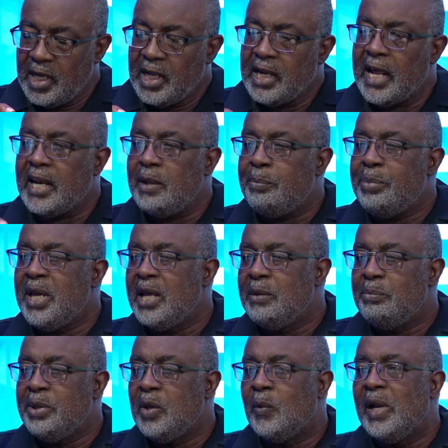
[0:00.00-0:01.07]
that the
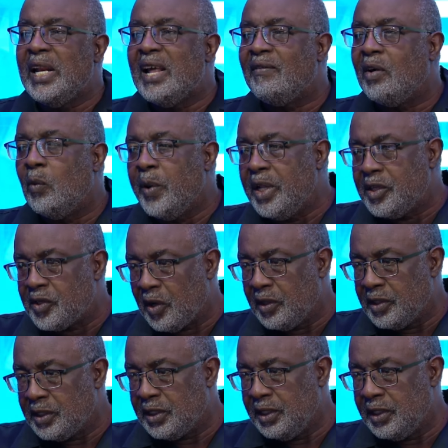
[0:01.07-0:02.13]
PNP will never win
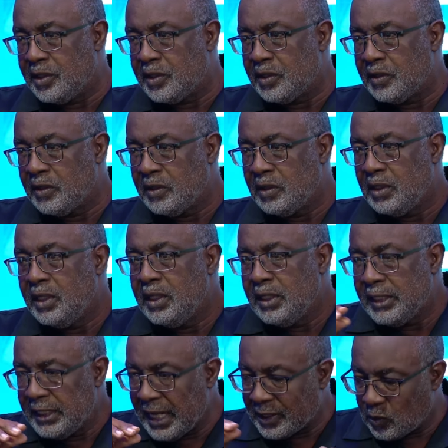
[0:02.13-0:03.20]
certain seats.
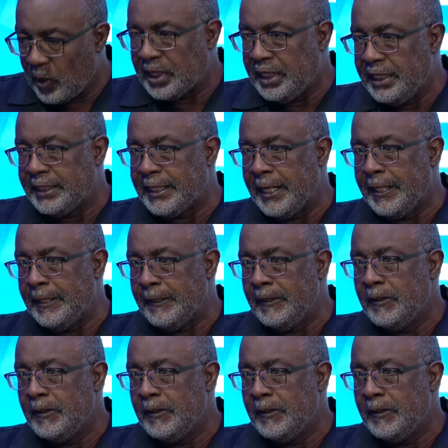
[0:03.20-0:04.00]
That's what he said.